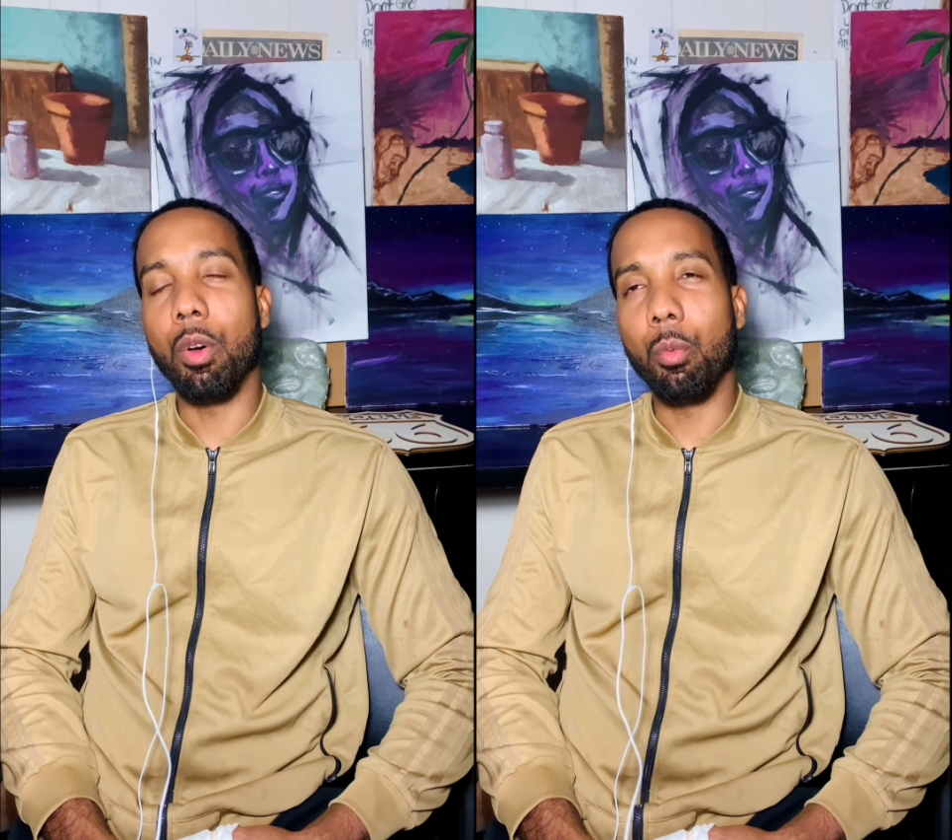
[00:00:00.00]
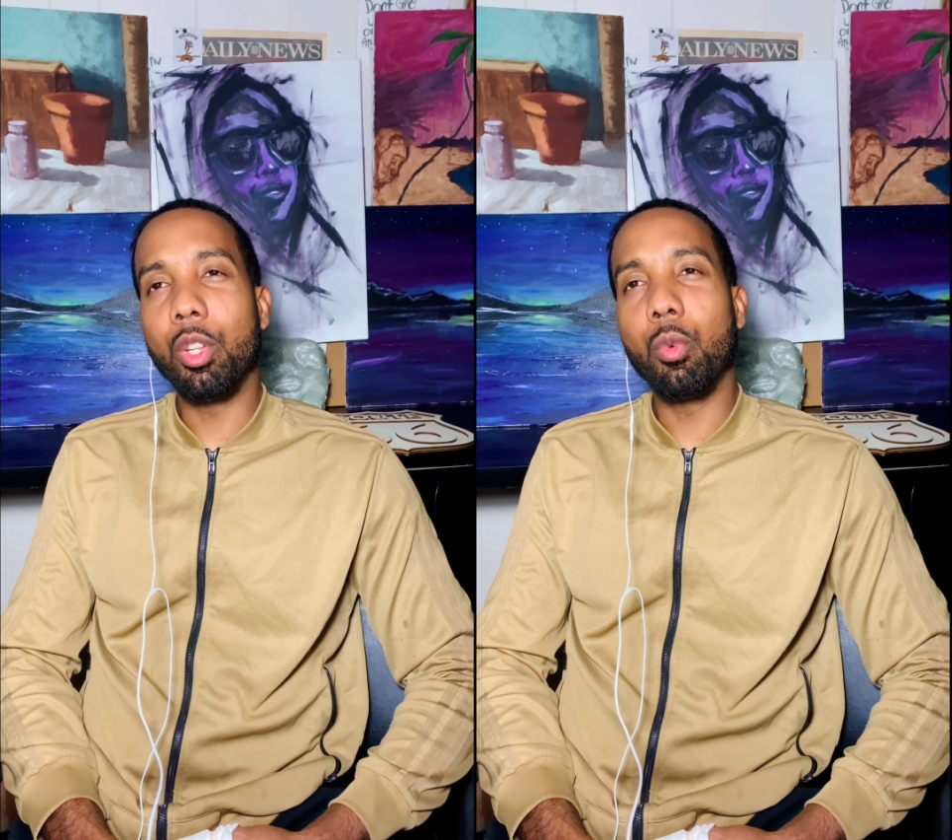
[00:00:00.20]

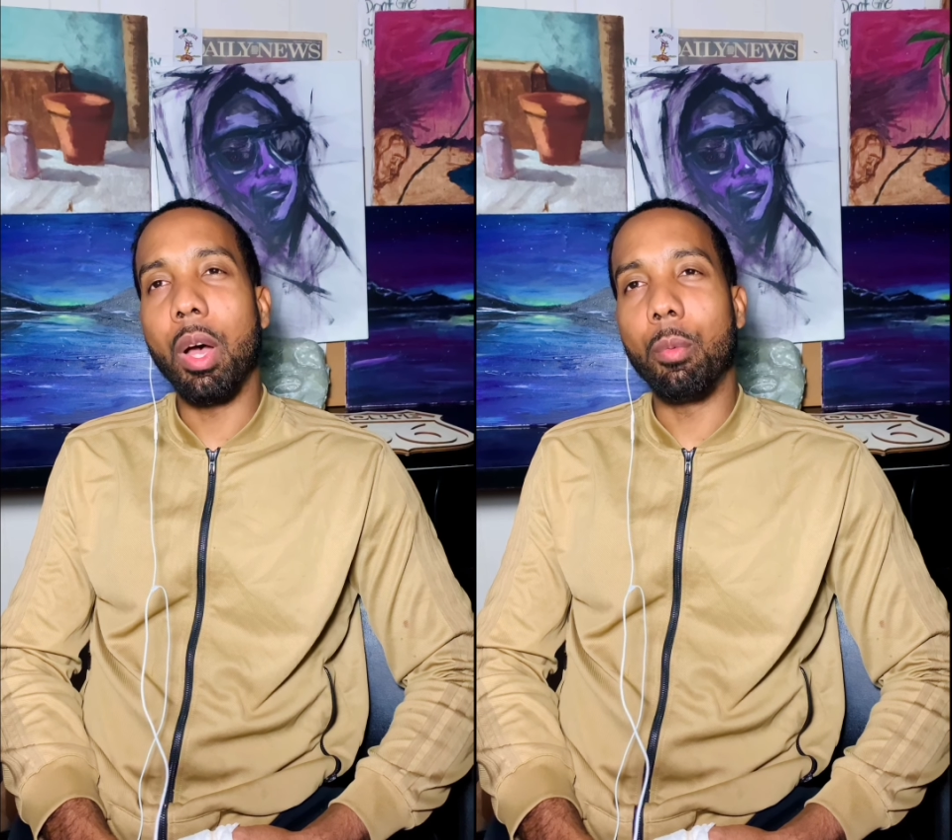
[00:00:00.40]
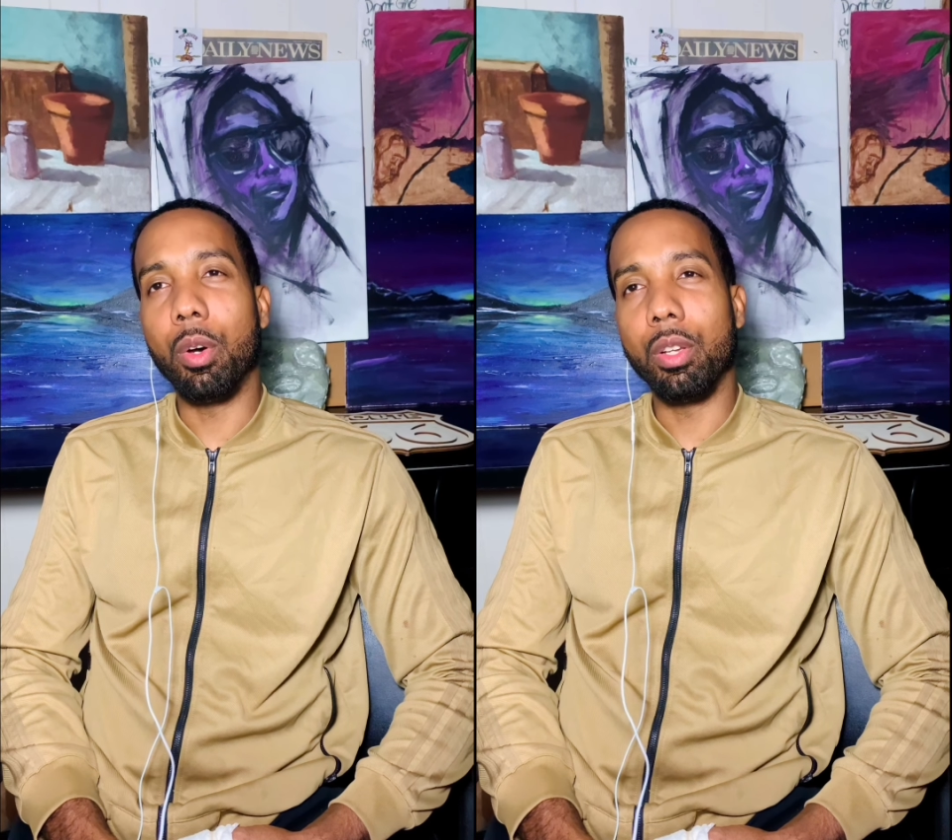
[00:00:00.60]
do I
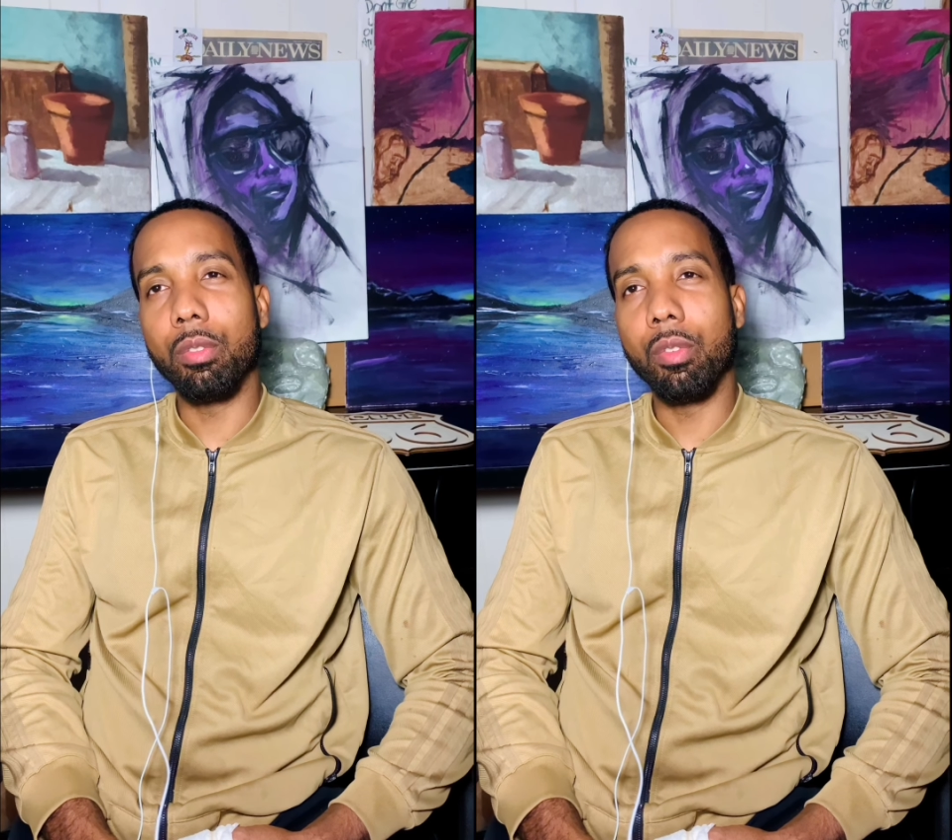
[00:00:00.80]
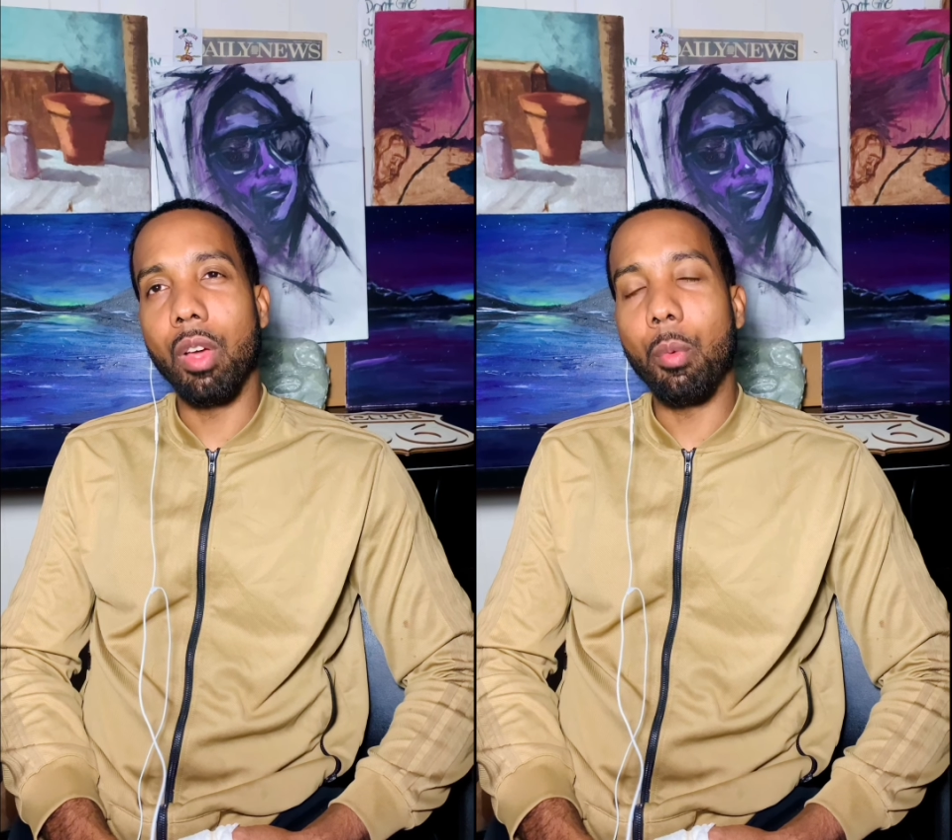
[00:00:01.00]
want?
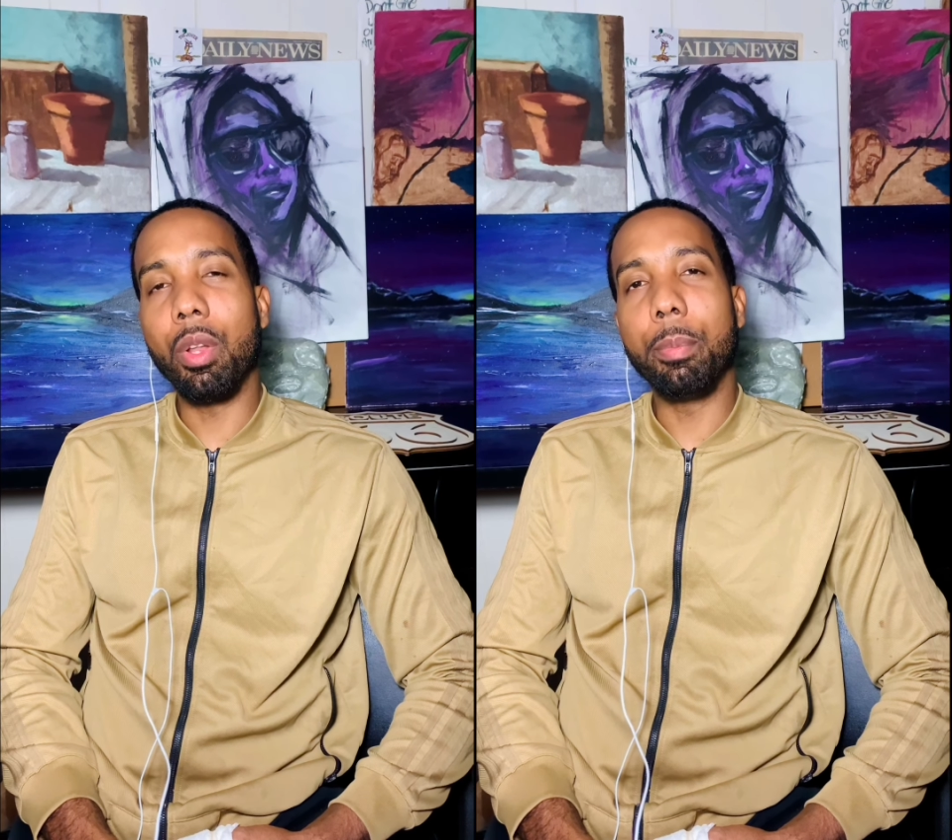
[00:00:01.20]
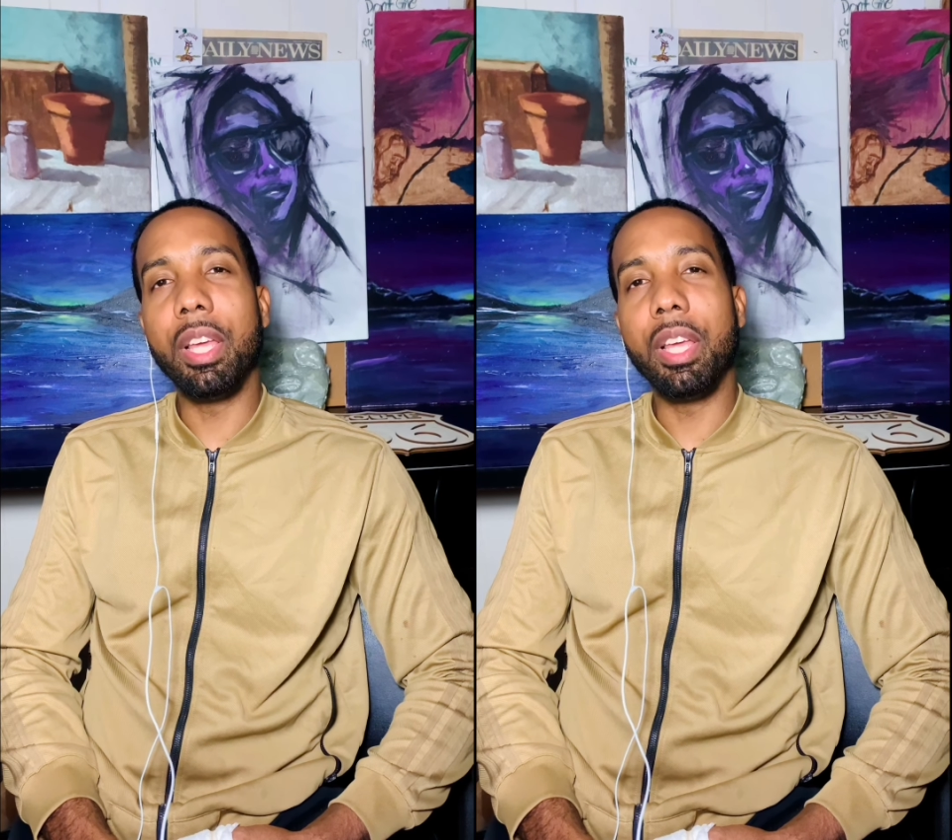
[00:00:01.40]
I want to be